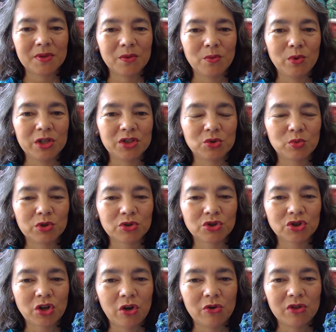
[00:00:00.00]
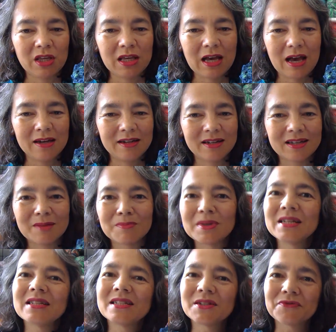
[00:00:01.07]
which will show the yarn in a
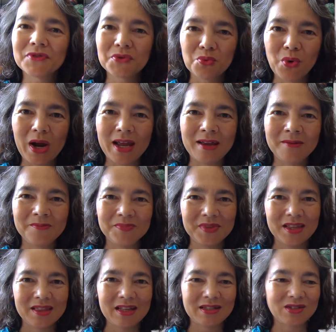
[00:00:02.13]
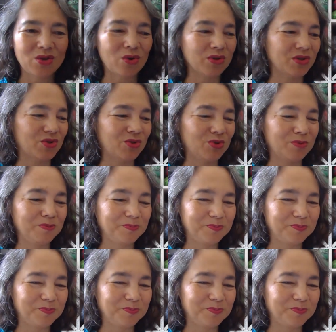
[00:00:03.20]
completely different way than socks do.